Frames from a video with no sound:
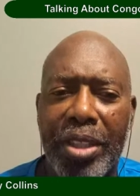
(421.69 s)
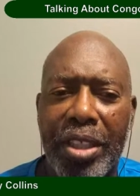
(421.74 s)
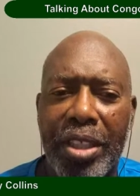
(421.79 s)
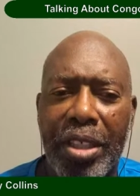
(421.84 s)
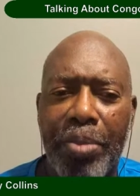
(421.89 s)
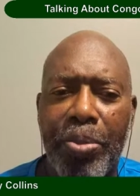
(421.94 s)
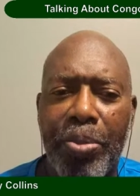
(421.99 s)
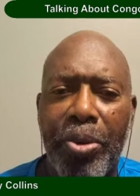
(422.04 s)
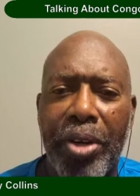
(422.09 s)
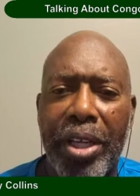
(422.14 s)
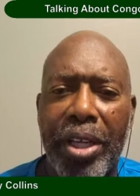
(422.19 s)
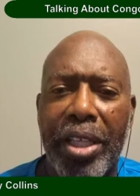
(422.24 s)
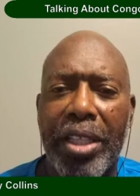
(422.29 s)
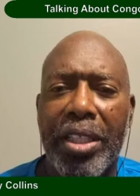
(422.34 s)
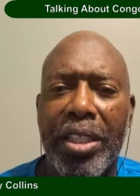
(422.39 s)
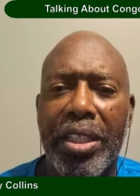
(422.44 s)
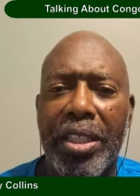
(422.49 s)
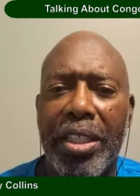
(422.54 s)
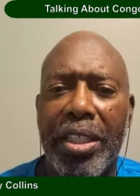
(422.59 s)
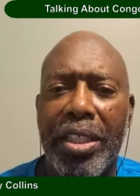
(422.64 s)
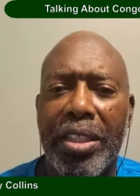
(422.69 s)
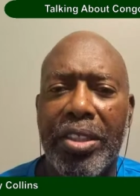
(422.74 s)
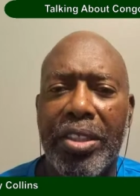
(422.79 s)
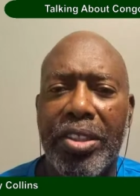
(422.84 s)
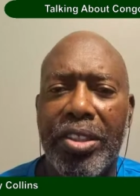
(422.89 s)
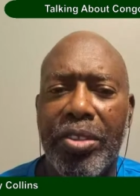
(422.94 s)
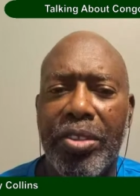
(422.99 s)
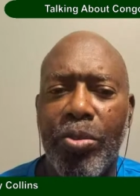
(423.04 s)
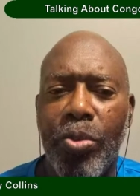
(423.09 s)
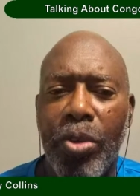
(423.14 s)
upgrade
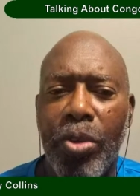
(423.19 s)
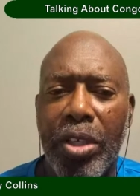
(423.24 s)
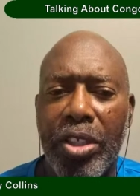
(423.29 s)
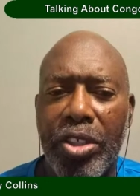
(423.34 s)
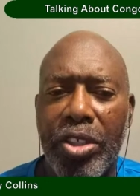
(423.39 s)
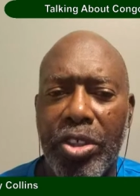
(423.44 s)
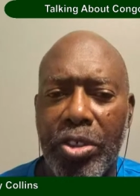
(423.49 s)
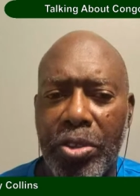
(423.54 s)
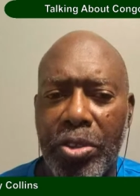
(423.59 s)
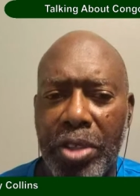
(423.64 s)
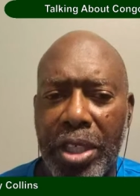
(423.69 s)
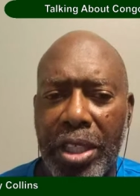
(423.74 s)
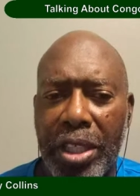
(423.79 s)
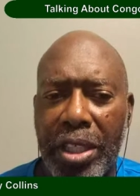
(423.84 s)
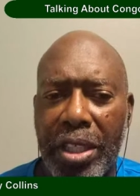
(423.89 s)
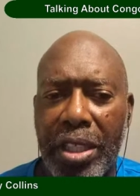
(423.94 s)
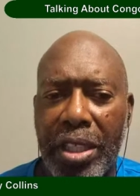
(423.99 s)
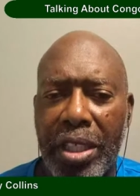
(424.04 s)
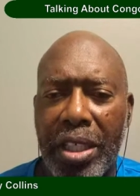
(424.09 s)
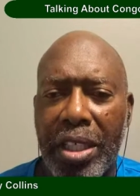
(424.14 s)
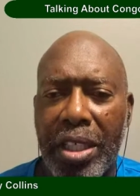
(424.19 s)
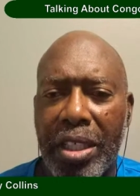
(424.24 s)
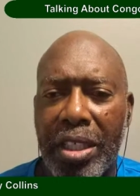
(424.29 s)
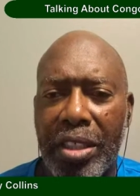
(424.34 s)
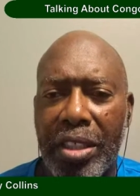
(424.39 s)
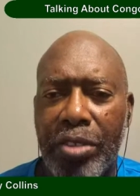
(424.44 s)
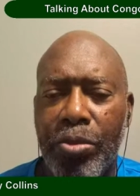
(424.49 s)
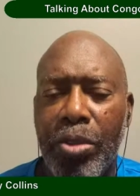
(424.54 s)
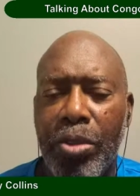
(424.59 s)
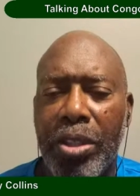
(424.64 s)
this one unit,
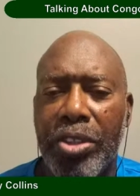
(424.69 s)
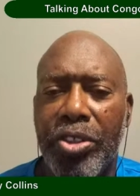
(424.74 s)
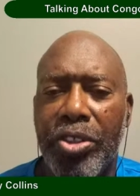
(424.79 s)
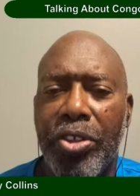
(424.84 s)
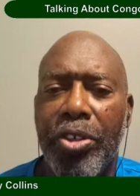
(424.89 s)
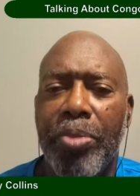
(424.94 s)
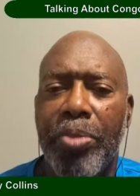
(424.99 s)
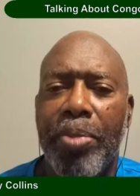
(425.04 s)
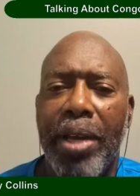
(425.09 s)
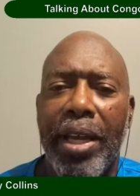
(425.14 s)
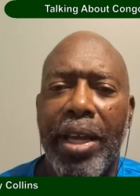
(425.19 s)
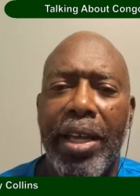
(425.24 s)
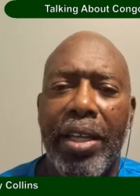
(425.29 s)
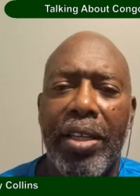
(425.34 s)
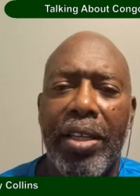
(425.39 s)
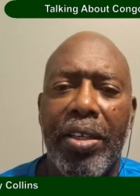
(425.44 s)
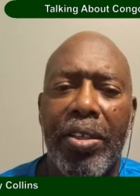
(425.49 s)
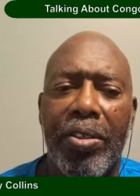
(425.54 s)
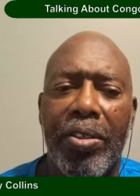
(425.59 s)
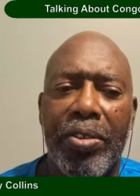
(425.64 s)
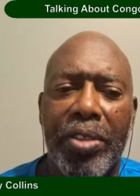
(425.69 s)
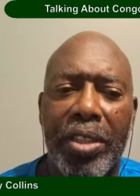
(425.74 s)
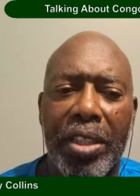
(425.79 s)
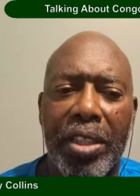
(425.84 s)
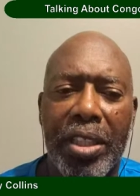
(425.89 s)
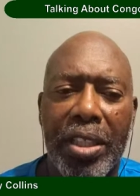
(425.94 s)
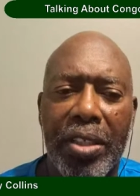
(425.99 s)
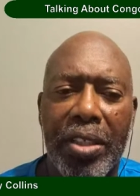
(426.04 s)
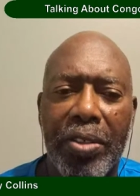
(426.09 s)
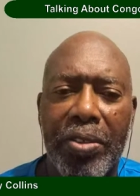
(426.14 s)
this one turbine on
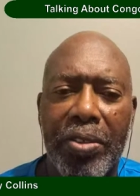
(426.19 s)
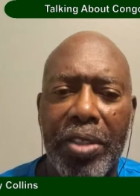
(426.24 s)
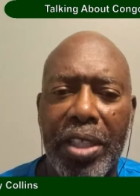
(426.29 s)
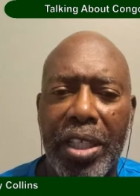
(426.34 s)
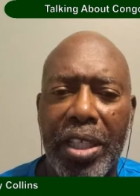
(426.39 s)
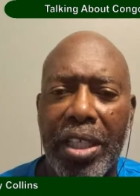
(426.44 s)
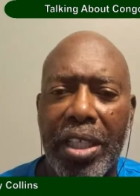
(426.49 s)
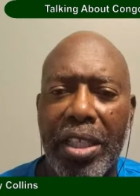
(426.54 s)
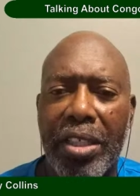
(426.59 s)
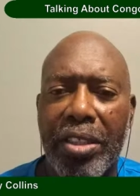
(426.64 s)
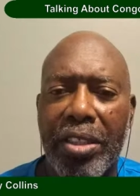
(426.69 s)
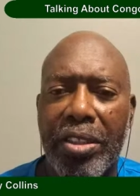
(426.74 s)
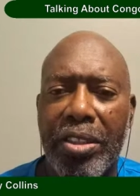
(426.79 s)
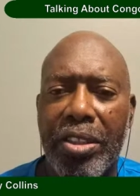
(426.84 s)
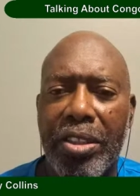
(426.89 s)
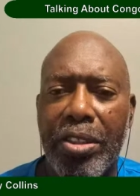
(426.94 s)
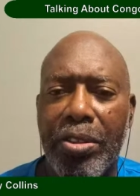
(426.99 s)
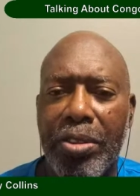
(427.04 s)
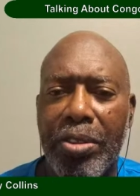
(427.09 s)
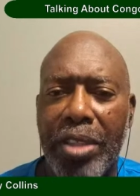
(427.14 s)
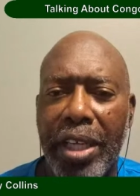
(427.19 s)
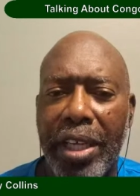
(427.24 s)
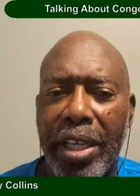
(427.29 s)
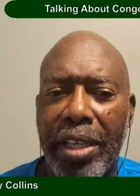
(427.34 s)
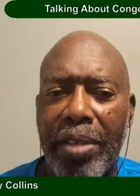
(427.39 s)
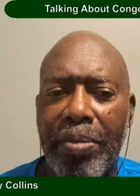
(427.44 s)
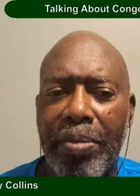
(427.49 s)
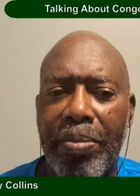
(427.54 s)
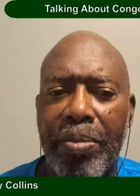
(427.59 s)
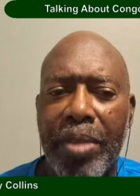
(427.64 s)
the Inga II
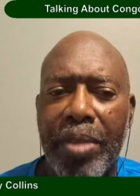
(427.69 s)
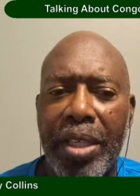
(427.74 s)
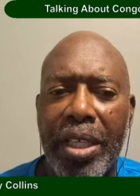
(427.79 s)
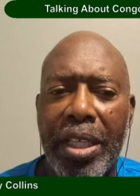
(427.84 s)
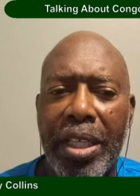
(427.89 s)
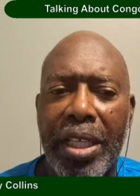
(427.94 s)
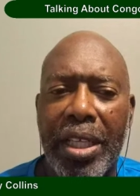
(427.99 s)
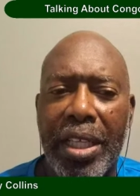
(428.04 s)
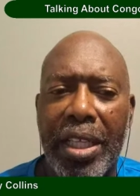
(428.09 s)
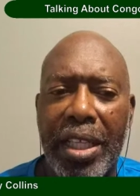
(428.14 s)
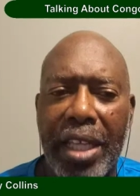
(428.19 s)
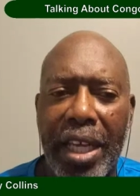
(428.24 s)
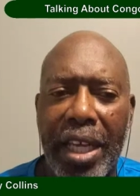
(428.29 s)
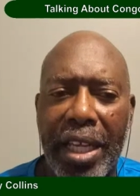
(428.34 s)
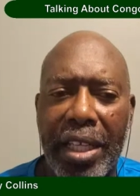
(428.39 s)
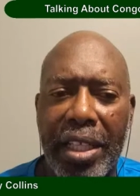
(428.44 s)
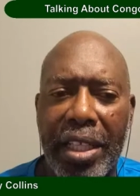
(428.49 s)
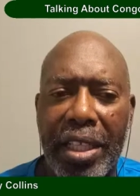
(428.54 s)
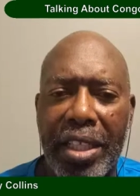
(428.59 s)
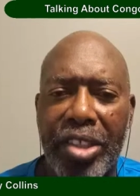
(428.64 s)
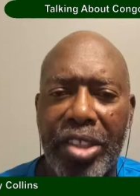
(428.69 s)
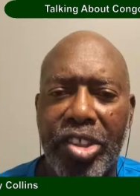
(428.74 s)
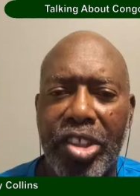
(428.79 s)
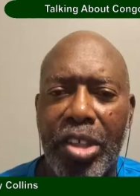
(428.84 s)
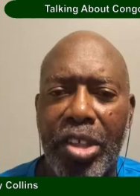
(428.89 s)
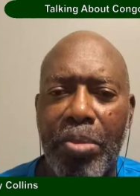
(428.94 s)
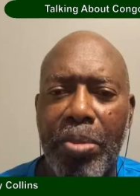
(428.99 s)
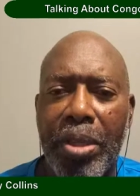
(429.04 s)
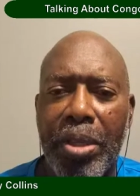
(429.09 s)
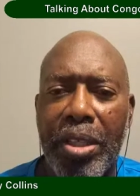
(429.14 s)
dam, that
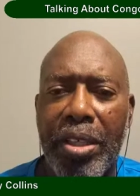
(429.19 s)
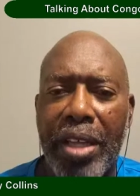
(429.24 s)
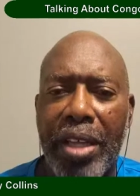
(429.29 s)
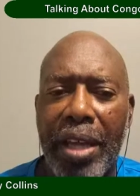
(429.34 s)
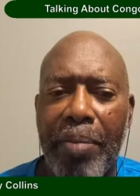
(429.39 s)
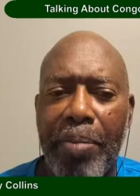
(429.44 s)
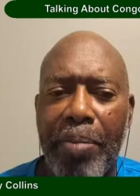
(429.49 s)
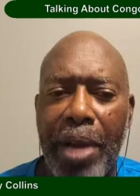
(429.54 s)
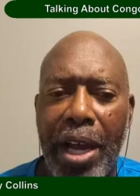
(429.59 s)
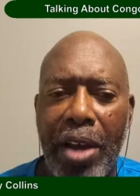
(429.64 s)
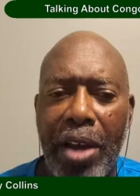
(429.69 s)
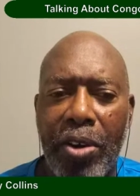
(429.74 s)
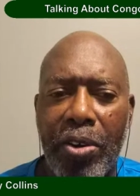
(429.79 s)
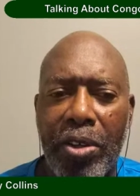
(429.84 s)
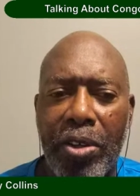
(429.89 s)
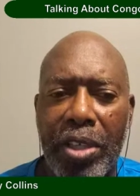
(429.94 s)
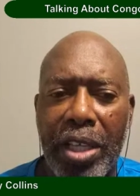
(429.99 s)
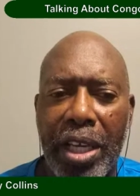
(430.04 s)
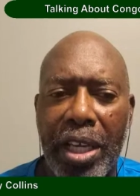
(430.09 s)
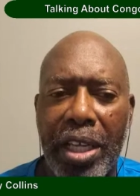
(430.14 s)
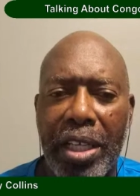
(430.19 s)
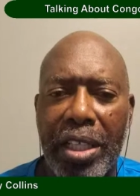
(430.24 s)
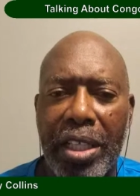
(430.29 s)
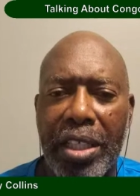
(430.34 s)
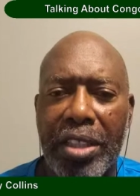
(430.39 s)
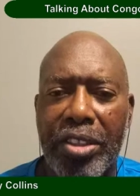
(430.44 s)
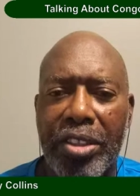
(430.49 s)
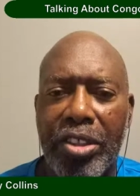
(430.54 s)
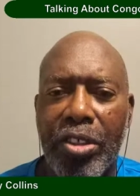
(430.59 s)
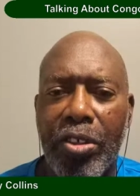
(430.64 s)
some of that power that
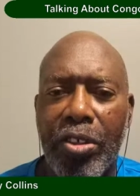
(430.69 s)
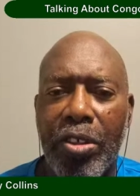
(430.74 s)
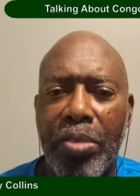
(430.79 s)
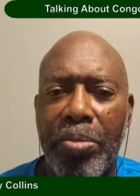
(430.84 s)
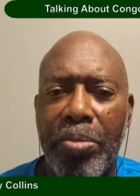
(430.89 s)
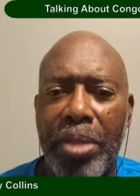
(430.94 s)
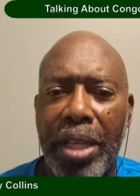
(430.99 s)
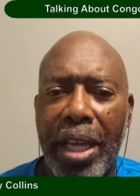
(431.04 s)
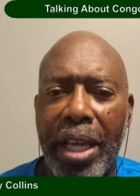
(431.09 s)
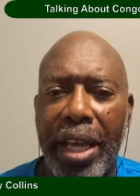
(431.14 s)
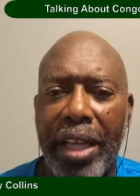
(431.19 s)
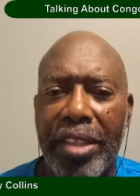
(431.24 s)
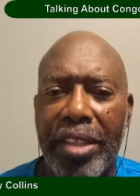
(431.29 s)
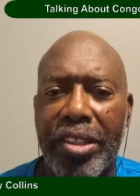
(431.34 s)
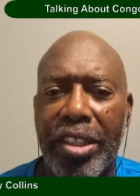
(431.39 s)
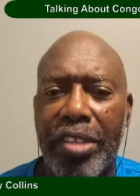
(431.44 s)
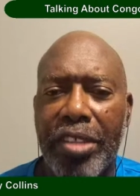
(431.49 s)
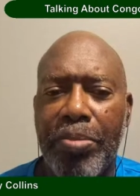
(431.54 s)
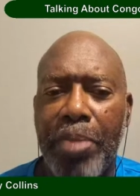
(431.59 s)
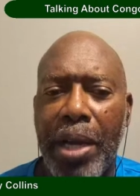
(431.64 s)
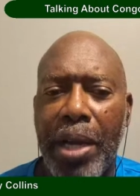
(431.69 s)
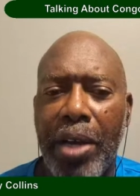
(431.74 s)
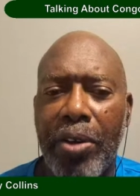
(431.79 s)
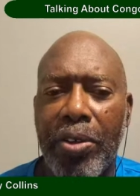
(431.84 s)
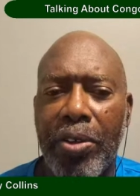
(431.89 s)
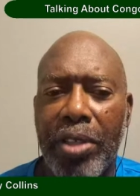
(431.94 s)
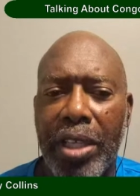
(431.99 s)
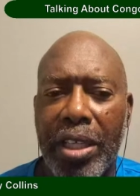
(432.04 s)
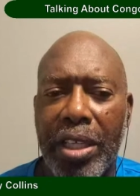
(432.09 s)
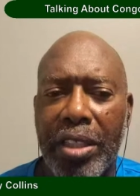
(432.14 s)
is going to be excess
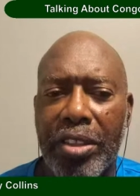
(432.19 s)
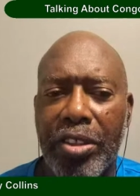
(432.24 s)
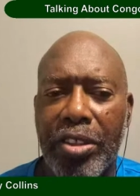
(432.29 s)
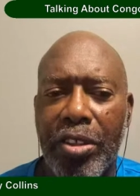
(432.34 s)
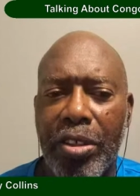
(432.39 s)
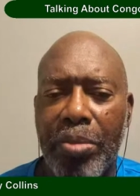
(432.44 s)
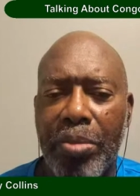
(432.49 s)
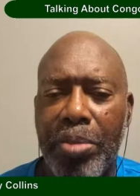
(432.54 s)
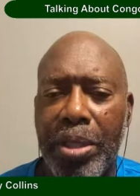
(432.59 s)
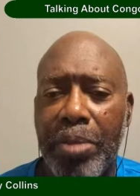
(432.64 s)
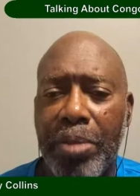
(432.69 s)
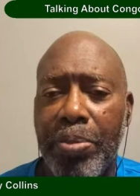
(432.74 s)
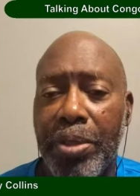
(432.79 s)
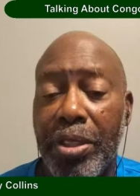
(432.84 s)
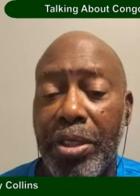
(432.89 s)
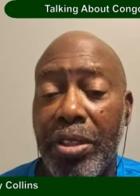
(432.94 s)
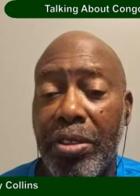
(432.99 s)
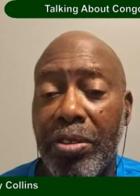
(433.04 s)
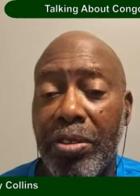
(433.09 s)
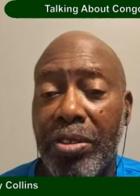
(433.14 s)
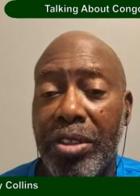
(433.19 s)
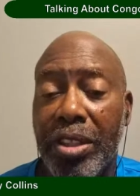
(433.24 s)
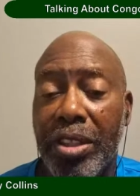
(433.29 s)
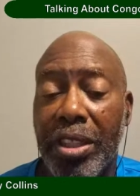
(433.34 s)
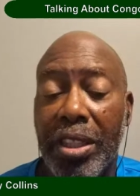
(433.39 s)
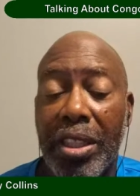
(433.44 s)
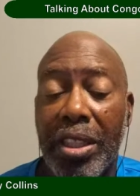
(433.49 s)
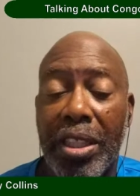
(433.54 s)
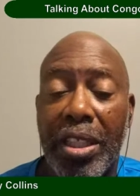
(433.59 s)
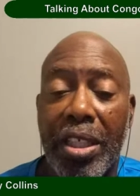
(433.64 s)
power that it's going to be
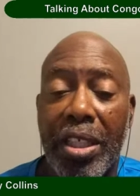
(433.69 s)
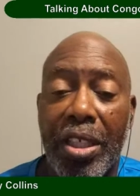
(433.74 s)
producing